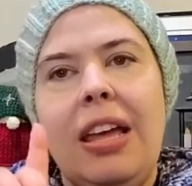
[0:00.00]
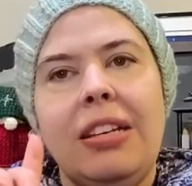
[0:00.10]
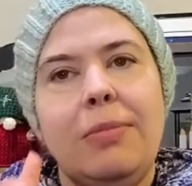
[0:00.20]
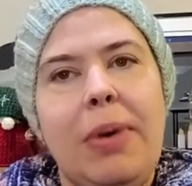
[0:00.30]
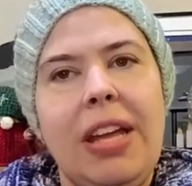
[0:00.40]

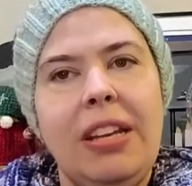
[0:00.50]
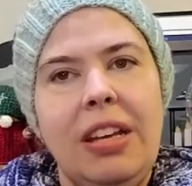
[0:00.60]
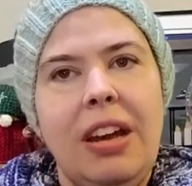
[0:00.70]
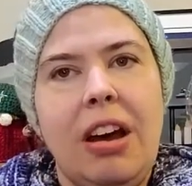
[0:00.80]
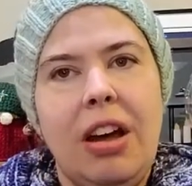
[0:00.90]

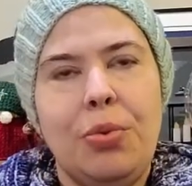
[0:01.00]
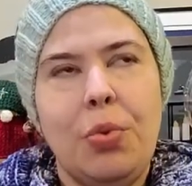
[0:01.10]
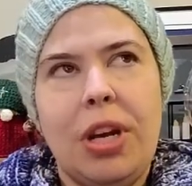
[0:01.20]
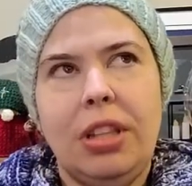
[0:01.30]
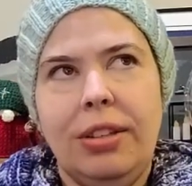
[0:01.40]
depending on
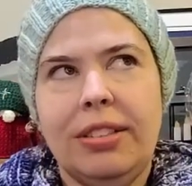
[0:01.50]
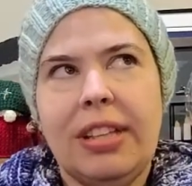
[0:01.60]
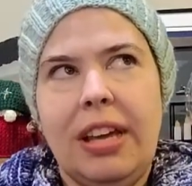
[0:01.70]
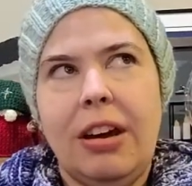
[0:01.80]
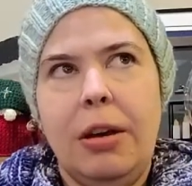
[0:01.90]
what it looks
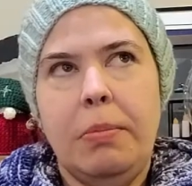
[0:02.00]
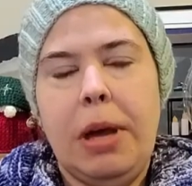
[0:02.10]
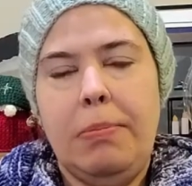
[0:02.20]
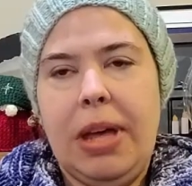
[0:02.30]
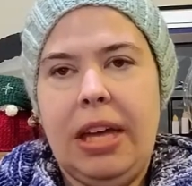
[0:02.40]
like on
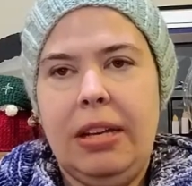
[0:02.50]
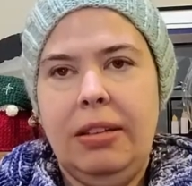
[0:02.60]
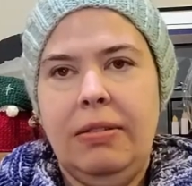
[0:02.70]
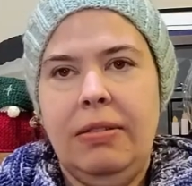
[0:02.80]
my bed,